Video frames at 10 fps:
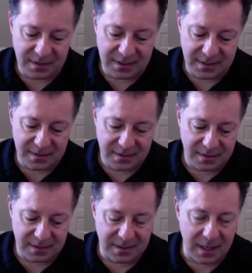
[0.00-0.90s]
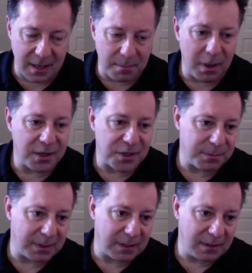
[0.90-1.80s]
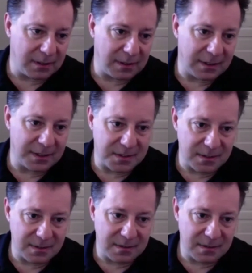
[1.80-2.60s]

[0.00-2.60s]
it's not a punishment. It's